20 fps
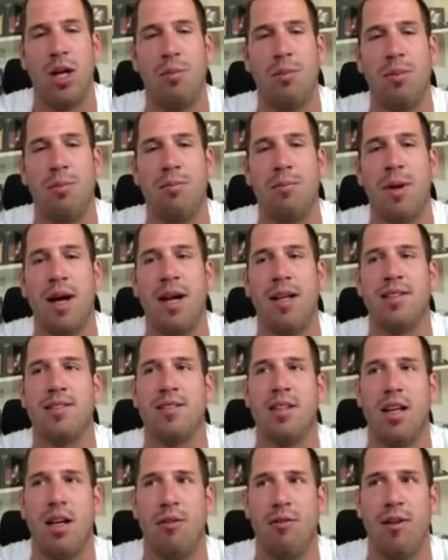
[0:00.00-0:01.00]

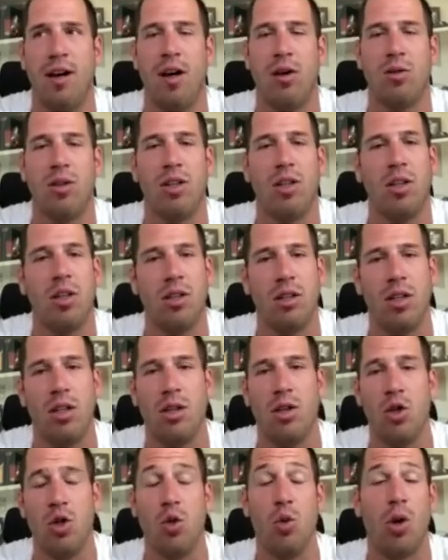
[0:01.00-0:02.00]
myself out in a
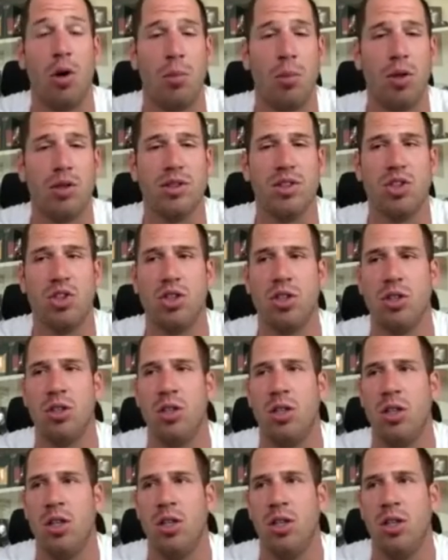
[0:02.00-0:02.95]
newer position.